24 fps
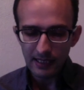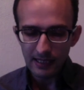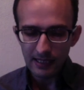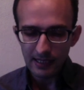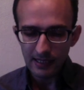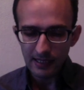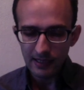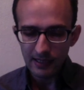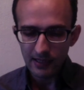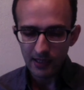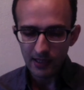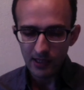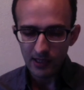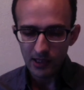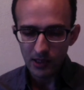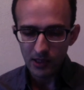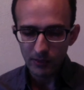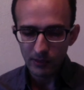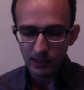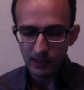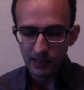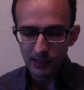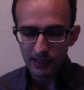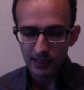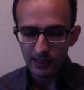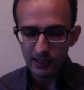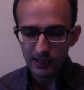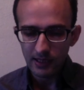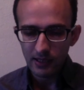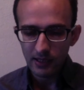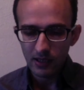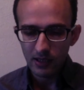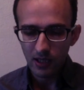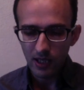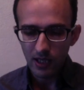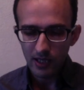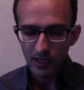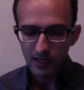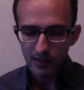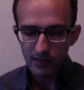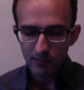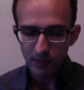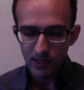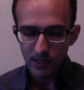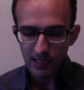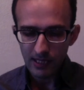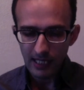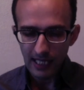its intelligibility, Geist
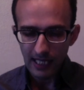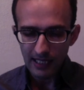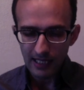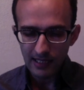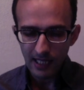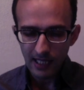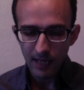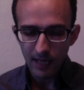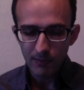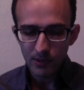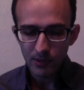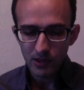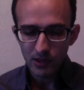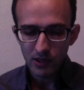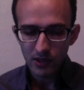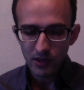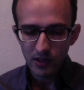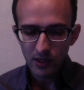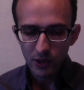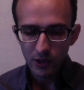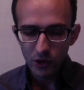must adapt